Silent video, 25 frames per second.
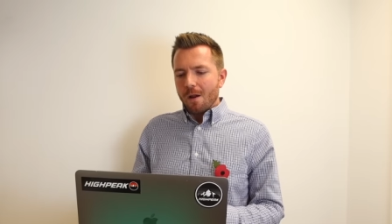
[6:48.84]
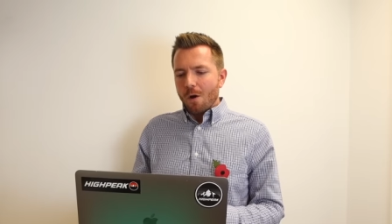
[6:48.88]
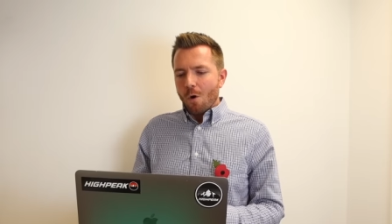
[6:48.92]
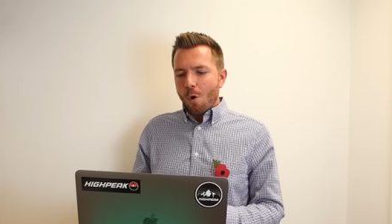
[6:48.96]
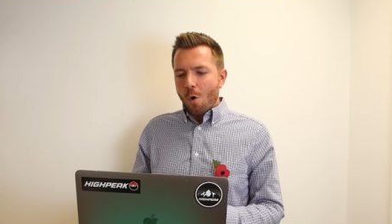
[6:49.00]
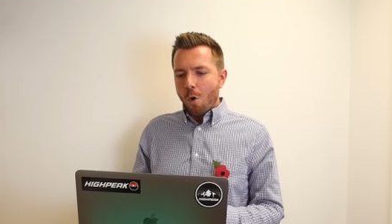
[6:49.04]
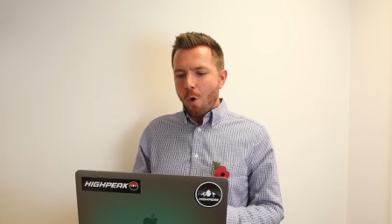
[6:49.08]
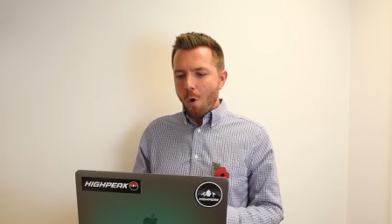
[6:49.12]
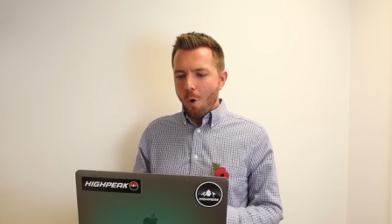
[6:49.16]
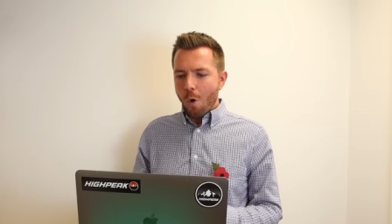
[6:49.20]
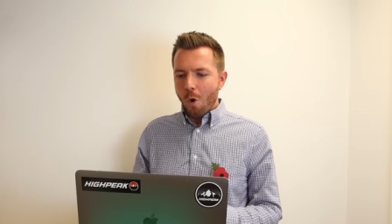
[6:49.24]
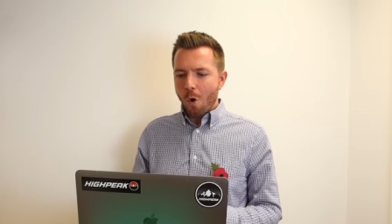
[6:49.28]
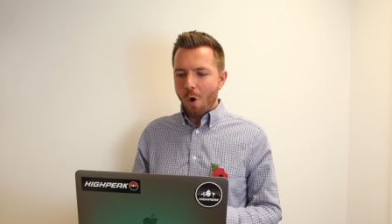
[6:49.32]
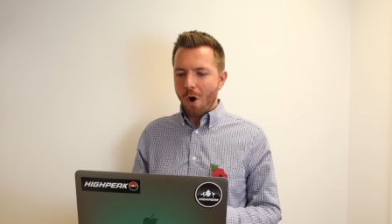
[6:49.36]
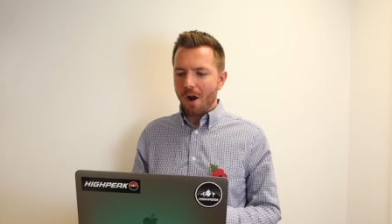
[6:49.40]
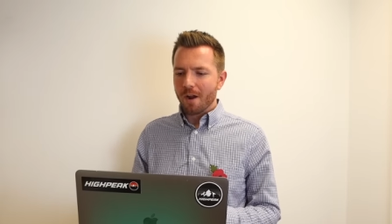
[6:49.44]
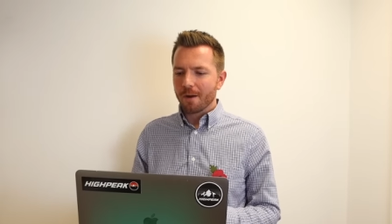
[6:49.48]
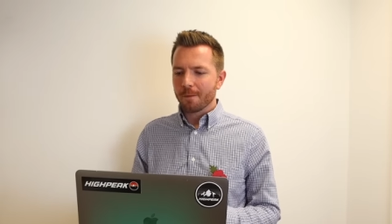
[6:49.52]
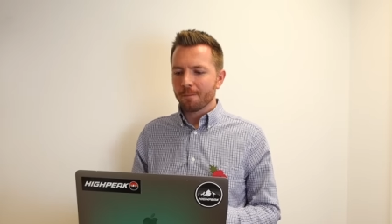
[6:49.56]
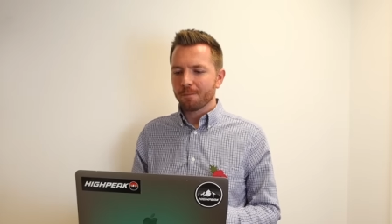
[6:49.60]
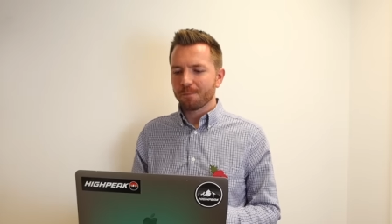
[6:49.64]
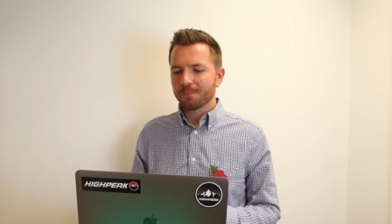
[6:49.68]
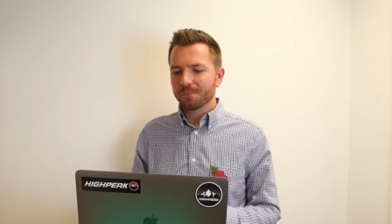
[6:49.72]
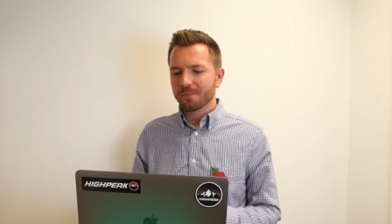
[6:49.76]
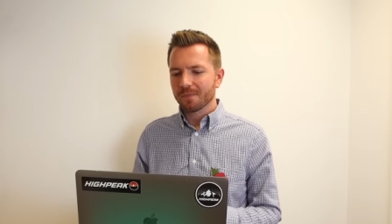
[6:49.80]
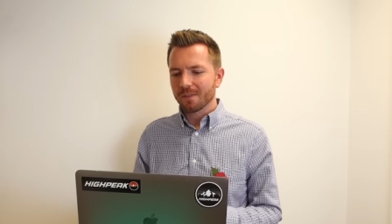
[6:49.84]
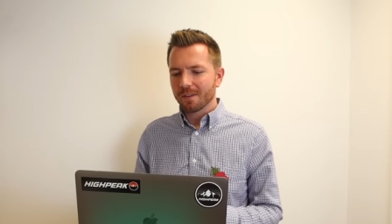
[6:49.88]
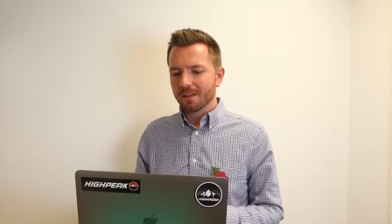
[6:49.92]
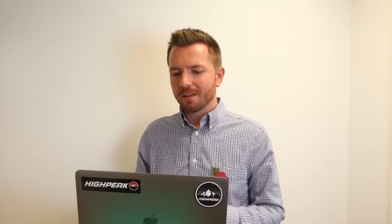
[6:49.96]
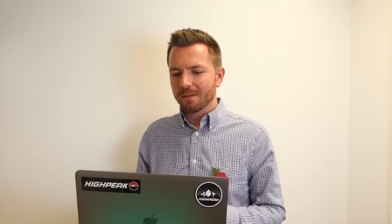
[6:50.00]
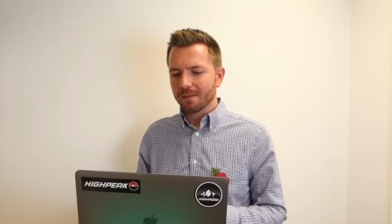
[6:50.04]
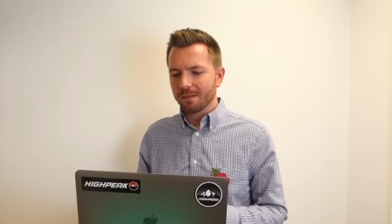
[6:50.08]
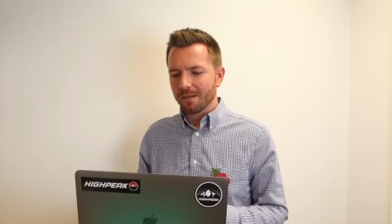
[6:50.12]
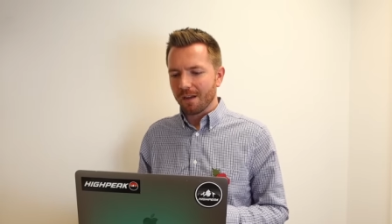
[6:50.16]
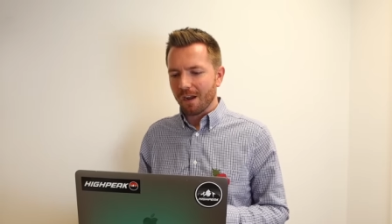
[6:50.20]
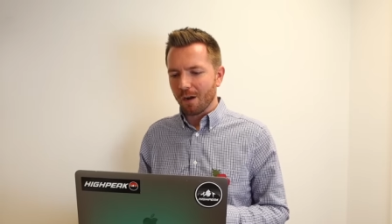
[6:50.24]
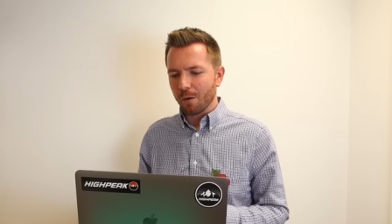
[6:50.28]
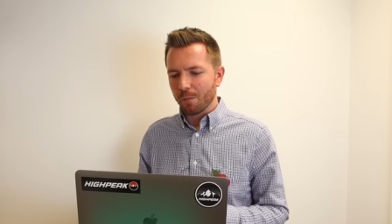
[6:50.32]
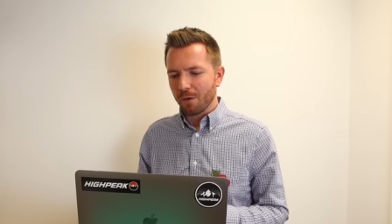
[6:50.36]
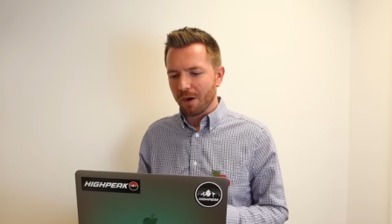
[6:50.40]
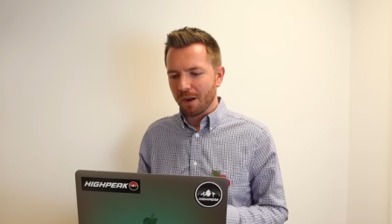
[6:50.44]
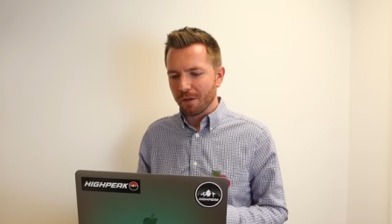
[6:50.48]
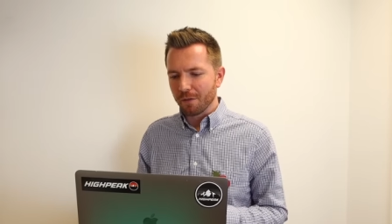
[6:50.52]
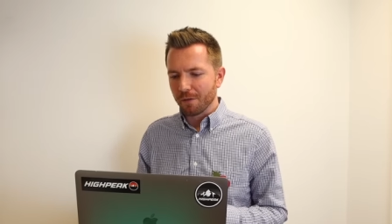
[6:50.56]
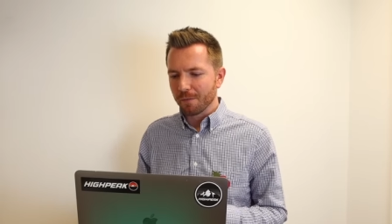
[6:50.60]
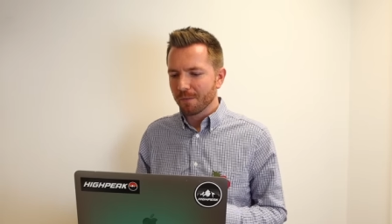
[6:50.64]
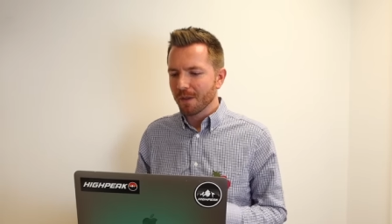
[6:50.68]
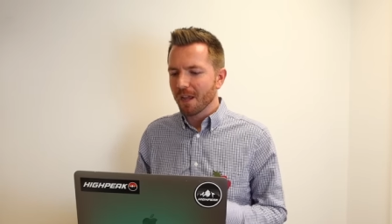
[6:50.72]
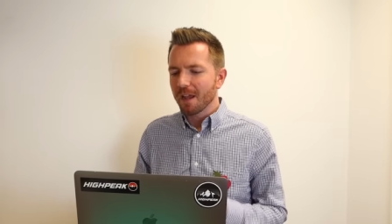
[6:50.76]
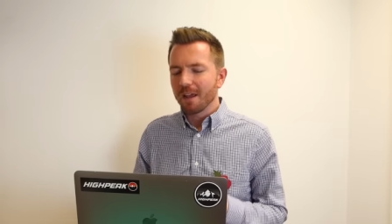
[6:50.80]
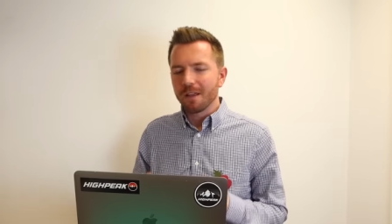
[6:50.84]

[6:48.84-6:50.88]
Whew out of breath.